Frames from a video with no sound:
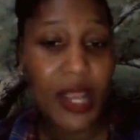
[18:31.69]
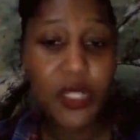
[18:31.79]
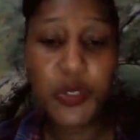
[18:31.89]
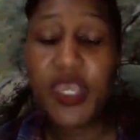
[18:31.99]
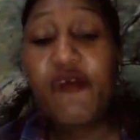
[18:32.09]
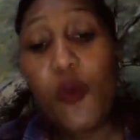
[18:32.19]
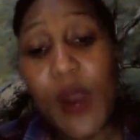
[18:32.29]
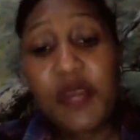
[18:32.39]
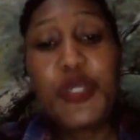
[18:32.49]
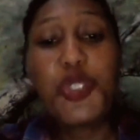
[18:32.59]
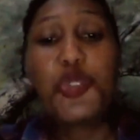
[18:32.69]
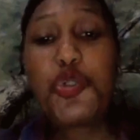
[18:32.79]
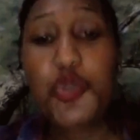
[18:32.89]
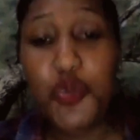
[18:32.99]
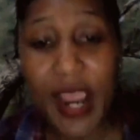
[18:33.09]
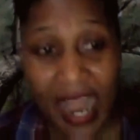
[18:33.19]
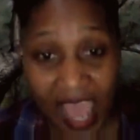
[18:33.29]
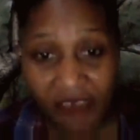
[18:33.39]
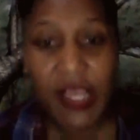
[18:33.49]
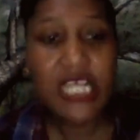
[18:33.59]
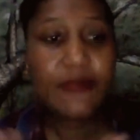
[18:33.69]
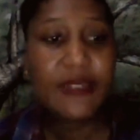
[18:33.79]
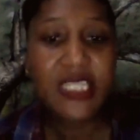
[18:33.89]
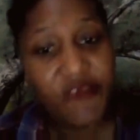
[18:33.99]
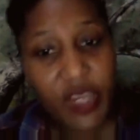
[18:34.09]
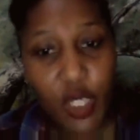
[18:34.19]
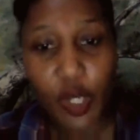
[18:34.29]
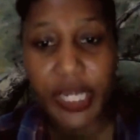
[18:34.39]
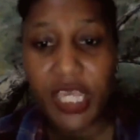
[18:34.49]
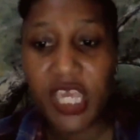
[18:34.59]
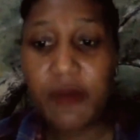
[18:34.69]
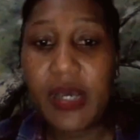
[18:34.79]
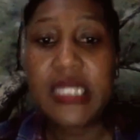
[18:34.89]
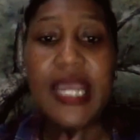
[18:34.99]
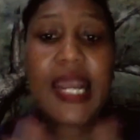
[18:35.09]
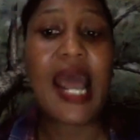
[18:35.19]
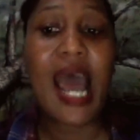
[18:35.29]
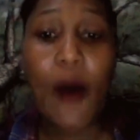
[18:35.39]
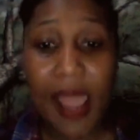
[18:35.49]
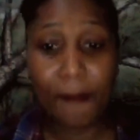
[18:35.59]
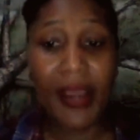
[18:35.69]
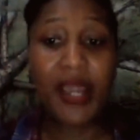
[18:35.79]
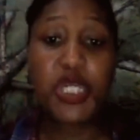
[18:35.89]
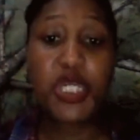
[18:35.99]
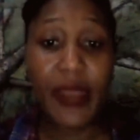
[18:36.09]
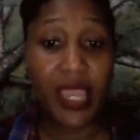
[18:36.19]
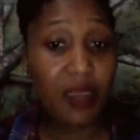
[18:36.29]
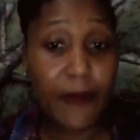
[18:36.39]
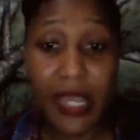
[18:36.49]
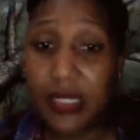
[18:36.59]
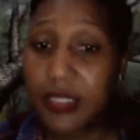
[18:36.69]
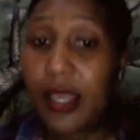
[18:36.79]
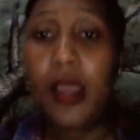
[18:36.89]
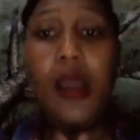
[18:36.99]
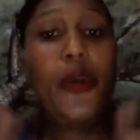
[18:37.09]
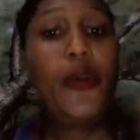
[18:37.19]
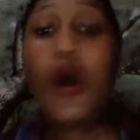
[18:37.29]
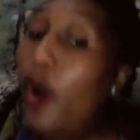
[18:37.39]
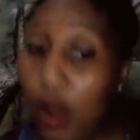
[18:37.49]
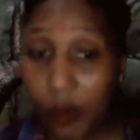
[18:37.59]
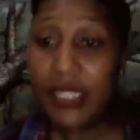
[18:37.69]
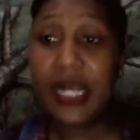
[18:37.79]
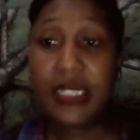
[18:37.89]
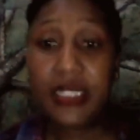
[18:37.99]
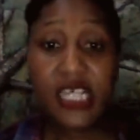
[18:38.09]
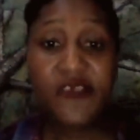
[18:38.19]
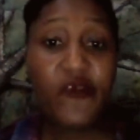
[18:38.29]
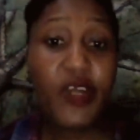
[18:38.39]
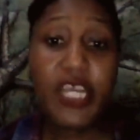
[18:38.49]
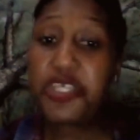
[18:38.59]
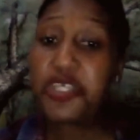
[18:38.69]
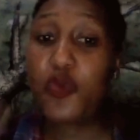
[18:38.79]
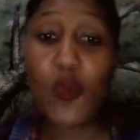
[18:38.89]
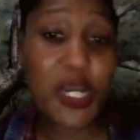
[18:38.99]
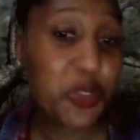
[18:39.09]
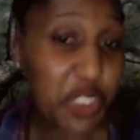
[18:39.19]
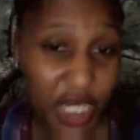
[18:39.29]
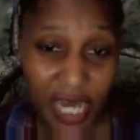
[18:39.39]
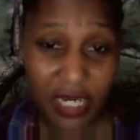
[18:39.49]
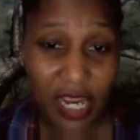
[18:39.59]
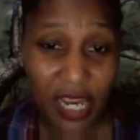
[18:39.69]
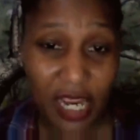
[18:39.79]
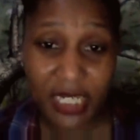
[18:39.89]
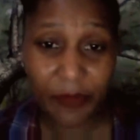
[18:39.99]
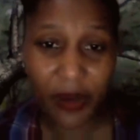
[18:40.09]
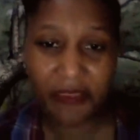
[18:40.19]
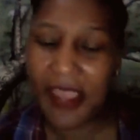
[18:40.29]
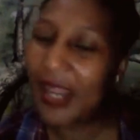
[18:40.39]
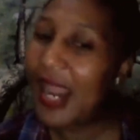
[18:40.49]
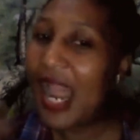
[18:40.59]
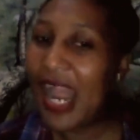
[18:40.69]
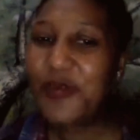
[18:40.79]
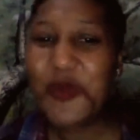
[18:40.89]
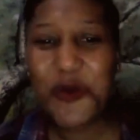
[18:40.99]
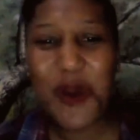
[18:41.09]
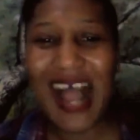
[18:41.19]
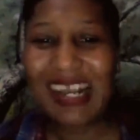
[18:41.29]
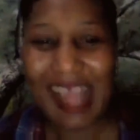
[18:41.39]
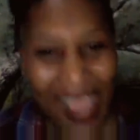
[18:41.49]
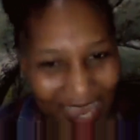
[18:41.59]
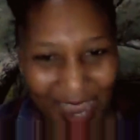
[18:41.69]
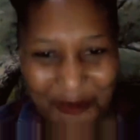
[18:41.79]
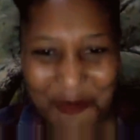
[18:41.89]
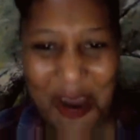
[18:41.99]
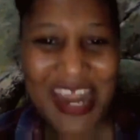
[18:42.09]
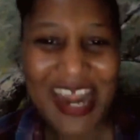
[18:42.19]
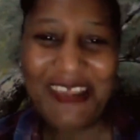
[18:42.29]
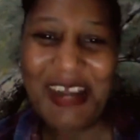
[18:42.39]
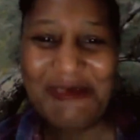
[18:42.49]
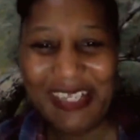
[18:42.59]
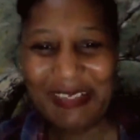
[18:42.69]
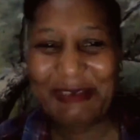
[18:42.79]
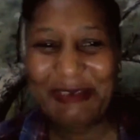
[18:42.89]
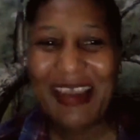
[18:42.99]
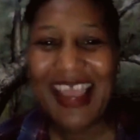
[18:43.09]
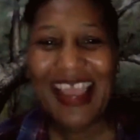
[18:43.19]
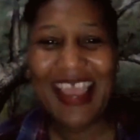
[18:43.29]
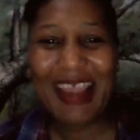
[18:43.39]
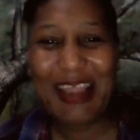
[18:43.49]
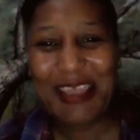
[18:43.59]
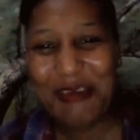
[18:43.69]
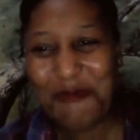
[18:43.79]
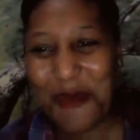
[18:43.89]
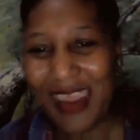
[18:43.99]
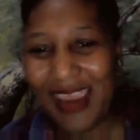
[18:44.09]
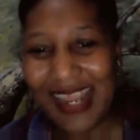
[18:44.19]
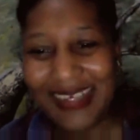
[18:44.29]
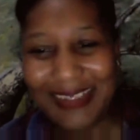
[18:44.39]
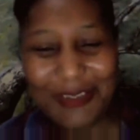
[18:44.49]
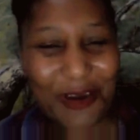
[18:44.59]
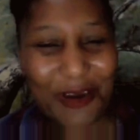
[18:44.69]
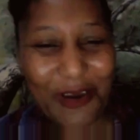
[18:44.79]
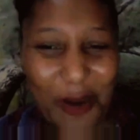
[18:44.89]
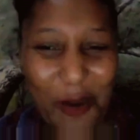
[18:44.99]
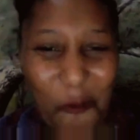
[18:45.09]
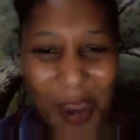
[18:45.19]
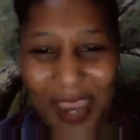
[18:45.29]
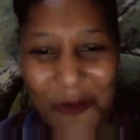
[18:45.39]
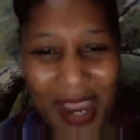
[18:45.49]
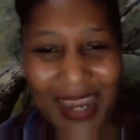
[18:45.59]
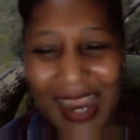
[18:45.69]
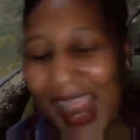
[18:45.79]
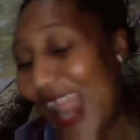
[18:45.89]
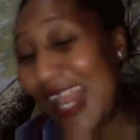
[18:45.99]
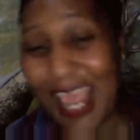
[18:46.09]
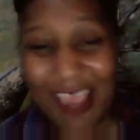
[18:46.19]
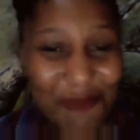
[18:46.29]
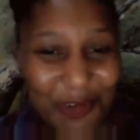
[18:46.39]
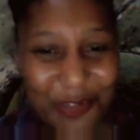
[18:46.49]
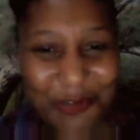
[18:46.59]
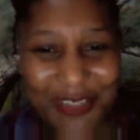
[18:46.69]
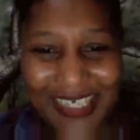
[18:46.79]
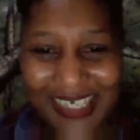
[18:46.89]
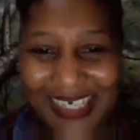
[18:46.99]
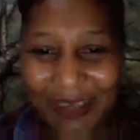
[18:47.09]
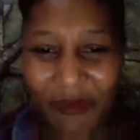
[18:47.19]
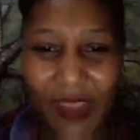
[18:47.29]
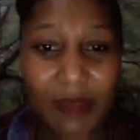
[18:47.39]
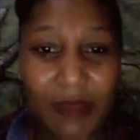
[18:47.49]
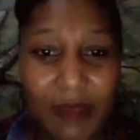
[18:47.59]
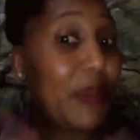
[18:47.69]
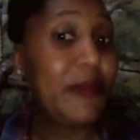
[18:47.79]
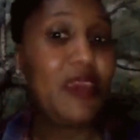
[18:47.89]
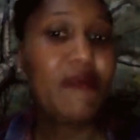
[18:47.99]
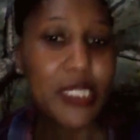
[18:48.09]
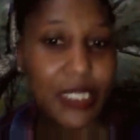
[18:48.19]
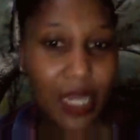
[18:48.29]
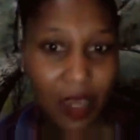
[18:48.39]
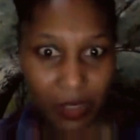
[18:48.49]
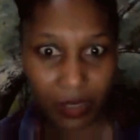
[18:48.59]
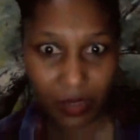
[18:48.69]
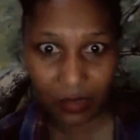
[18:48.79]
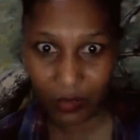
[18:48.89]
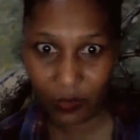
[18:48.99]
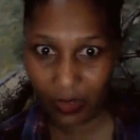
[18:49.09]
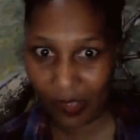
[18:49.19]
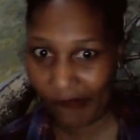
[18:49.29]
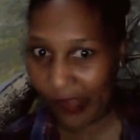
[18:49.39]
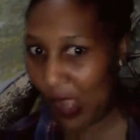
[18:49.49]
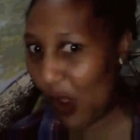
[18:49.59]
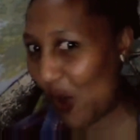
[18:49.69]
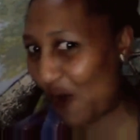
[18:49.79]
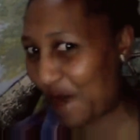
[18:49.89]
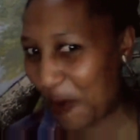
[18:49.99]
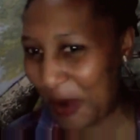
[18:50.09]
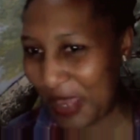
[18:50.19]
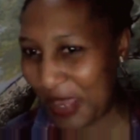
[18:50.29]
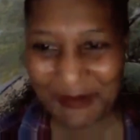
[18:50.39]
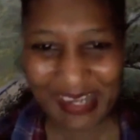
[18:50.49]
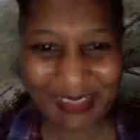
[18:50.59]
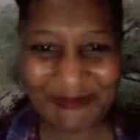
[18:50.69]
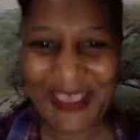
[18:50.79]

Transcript: So if you want me to do a live specifically on emails and how I manage my emails, not always successfully, just you want to chat about that, let me know. I'll come on, and then we'll do an email and talk about why we are unable to delete some of the emails, and maybe even share how many thousands we have of our emails.